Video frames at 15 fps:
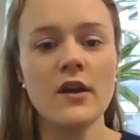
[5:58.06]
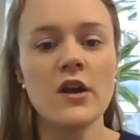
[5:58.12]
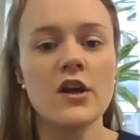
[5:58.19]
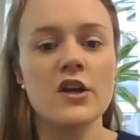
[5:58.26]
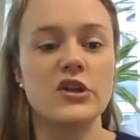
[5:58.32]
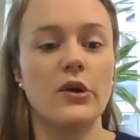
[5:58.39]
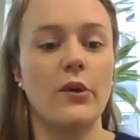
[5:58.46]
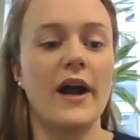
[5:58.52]

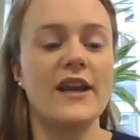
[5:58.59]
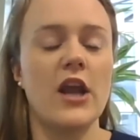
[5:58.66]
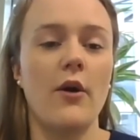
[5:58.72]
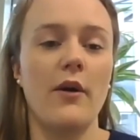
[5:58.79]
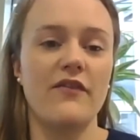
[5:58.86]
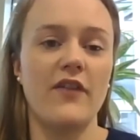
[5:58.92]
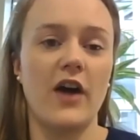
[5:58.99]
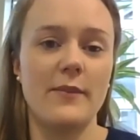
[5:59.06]
So I know
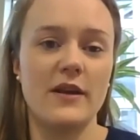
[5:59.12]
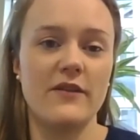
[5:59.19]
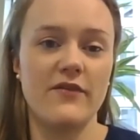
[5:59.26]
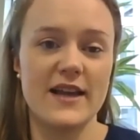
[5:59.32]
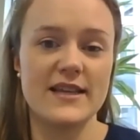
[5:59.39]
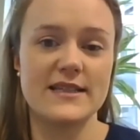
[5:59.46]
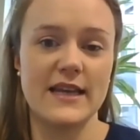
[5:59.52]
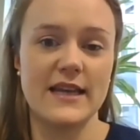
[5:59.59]
if I'm
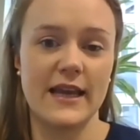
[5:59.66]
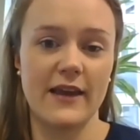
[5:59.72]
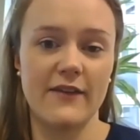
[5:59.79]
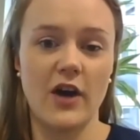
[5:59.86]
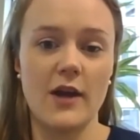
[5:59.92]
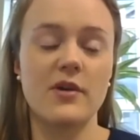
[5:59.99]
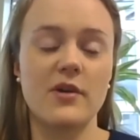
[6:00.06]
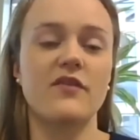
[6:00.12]
investing, if
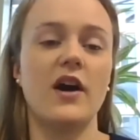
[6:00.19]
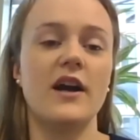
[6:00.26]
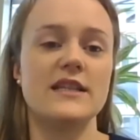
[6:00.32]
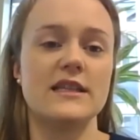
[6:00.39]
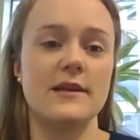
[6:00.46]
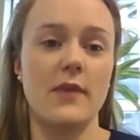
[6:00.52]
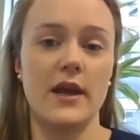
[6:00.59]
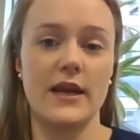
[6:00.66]
I'm
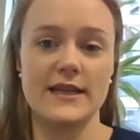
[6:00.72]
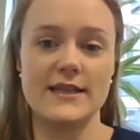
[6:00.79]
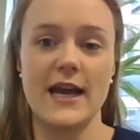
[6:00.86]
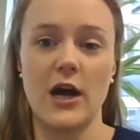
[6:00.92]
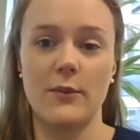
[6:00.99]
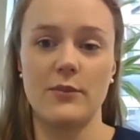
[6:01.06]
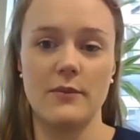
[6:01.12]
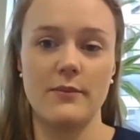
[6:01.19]
providing the money to
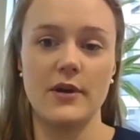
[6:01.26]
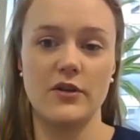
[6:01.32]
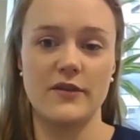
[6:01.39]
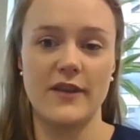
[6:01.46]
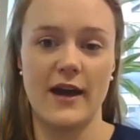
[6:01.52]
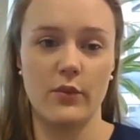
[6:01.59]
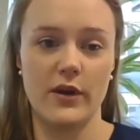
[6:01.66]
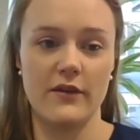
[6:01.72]
help them build
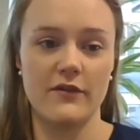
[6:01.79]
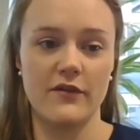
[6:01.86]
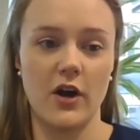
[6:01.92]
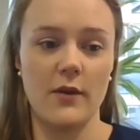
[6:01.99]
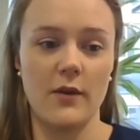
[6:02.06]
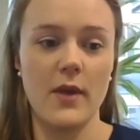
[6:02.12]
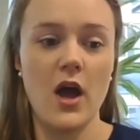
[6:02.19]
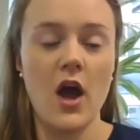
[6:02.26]
that wind
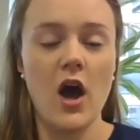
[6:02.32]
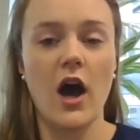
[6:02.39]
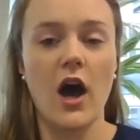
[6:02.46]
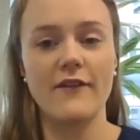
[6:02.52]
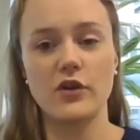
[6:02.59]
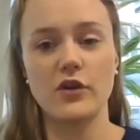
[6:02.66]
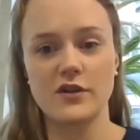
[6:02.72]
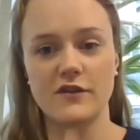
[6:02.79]
farm, I've got a